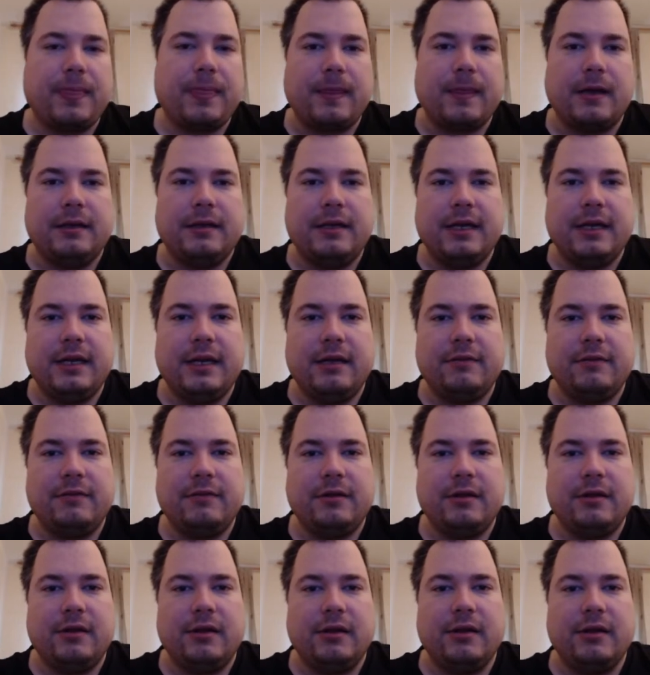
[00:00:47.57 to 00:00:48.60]
They have
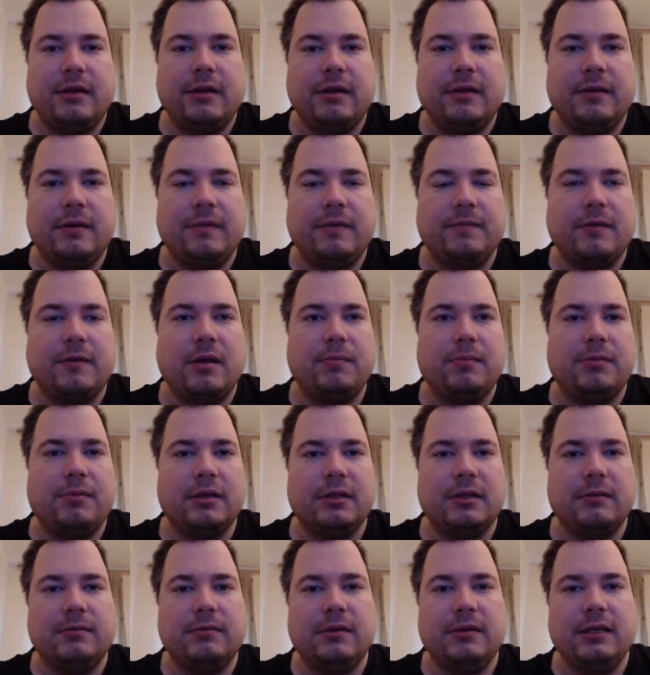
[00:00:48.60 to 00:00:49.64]
a
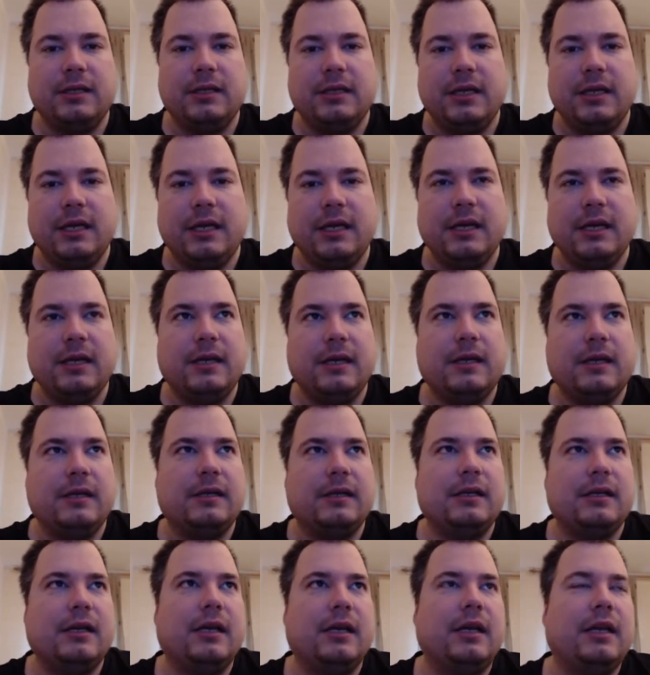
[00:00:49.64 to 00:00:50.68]
possibility,
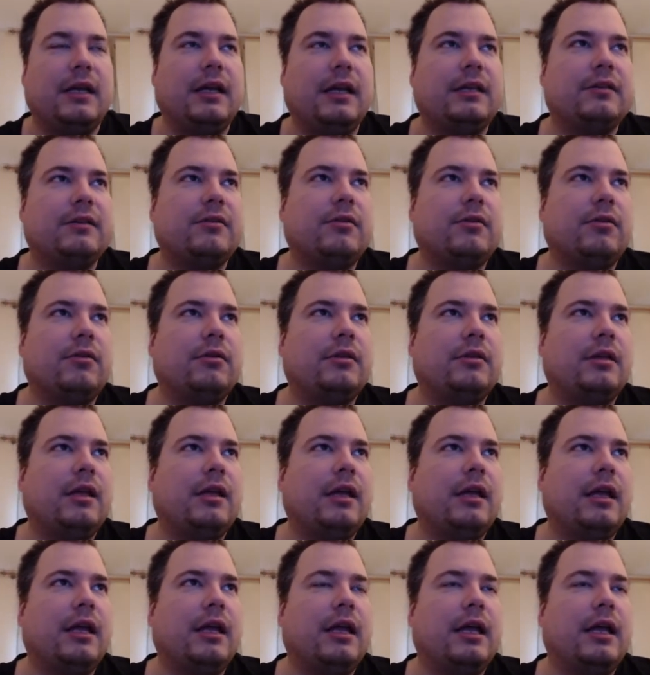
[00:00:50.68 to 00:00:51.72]
it's called
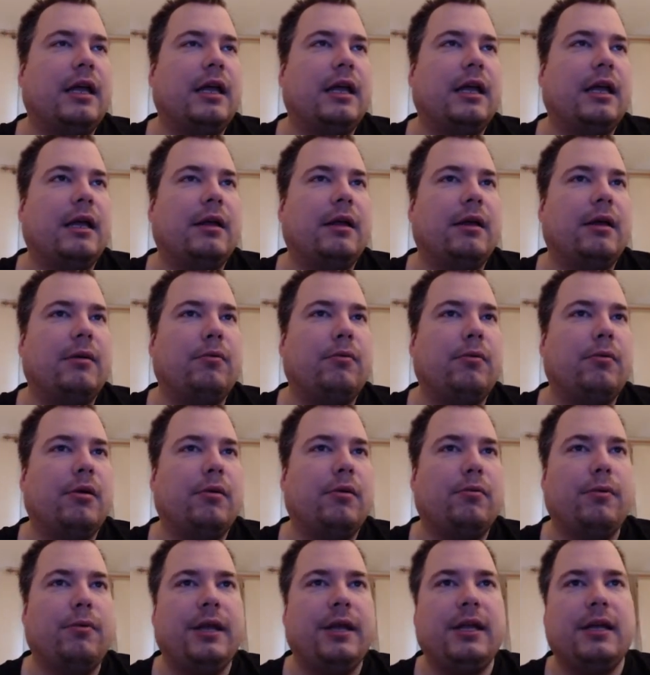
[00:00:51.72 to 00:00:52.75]
a
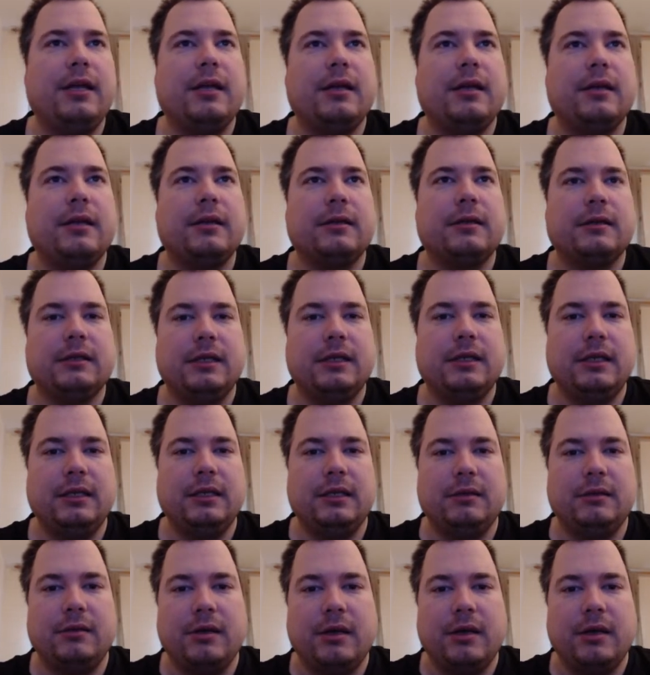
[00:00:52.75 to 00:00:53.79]
WIC
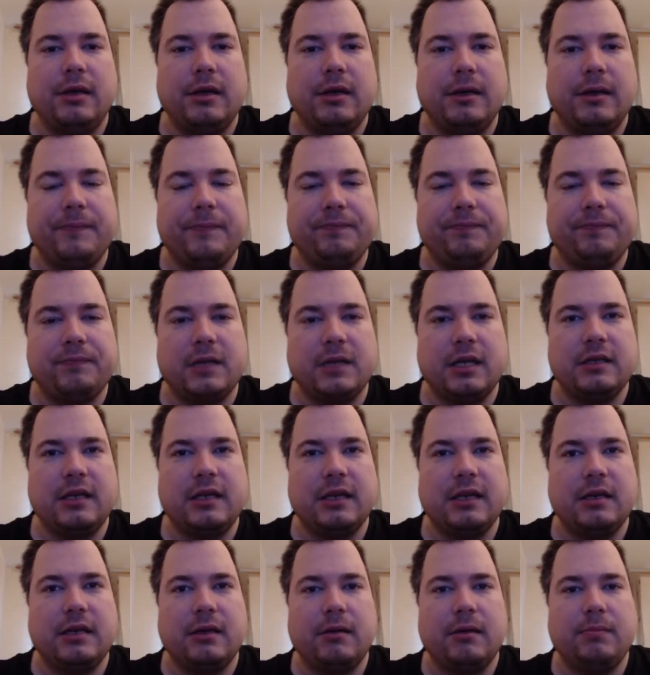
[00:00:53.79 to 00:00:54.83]
in it's
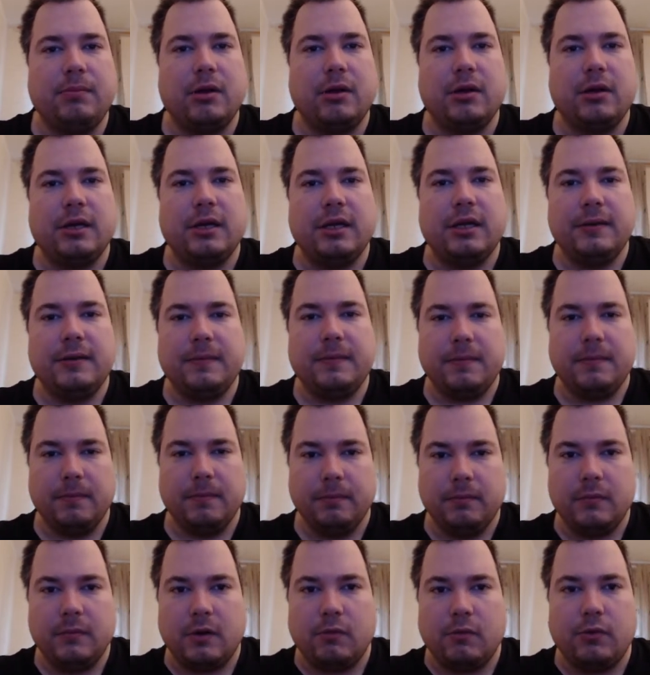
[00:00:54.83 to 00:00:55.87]
like a plugin,
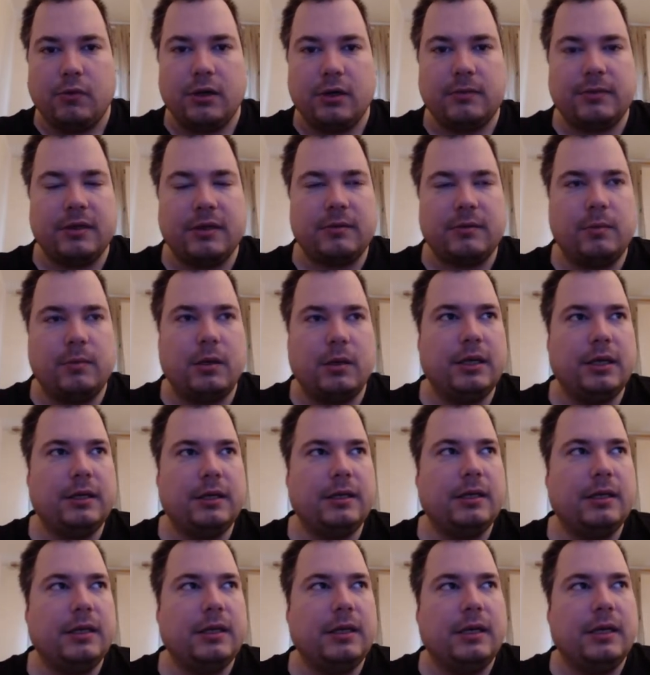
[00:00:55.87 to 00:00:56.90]
the WordPress
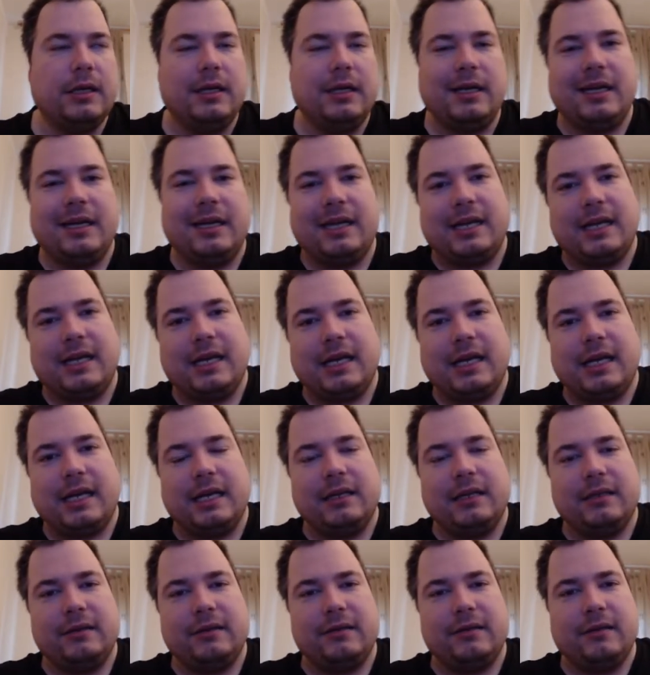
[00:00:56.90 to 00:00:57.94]
plugin.
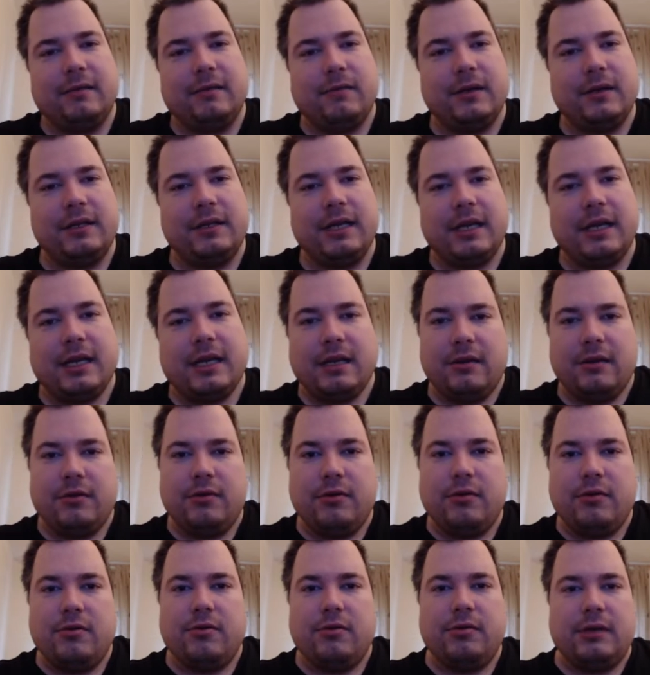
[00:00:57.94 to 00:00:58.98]
And what they can
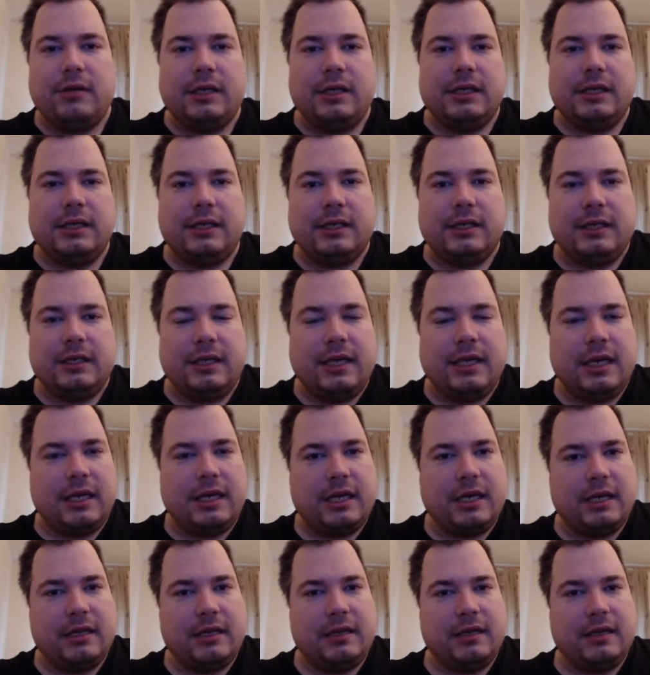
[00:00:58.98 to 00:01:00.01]
do is they
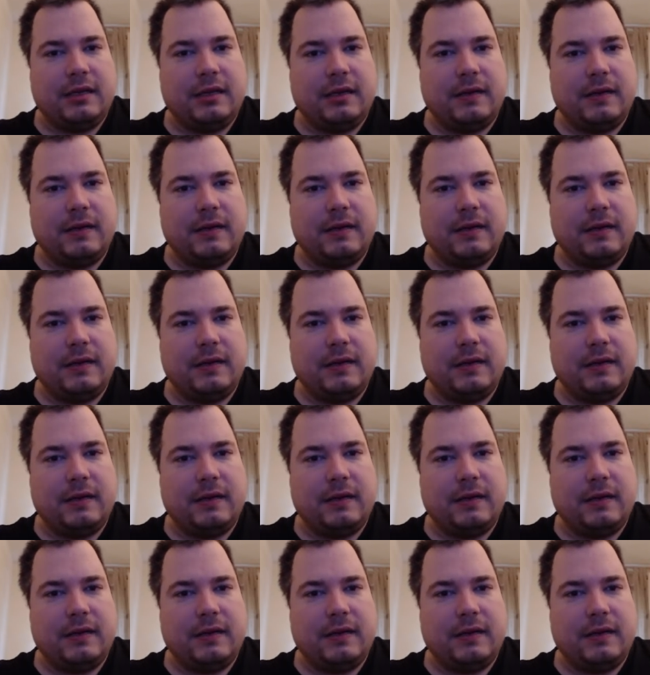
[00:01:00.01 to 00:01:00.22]
can